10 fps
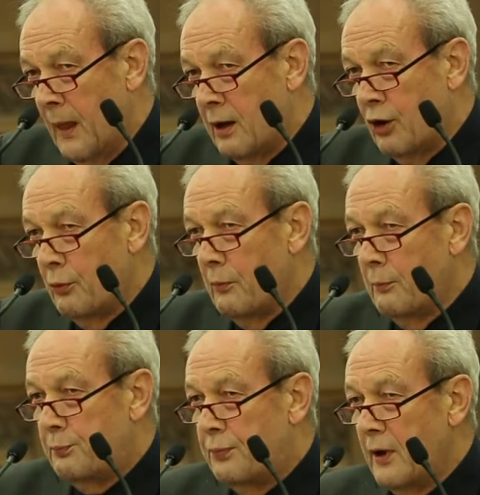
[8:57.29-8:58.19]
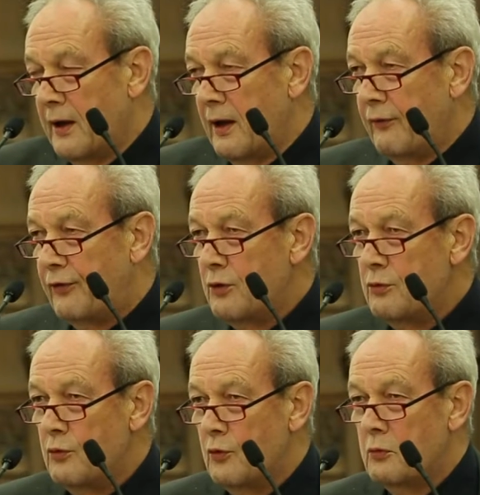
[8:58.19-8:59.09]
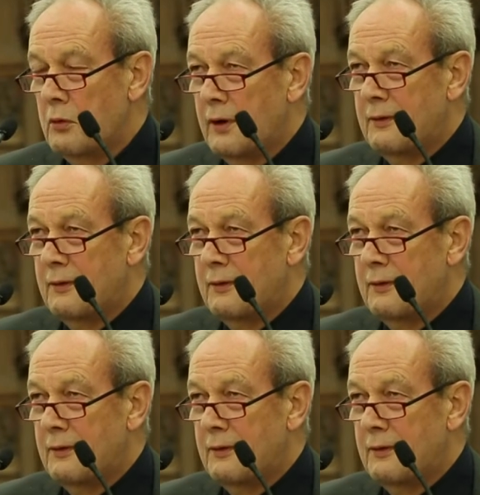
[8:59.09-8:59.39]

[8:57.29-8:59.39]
Now, if you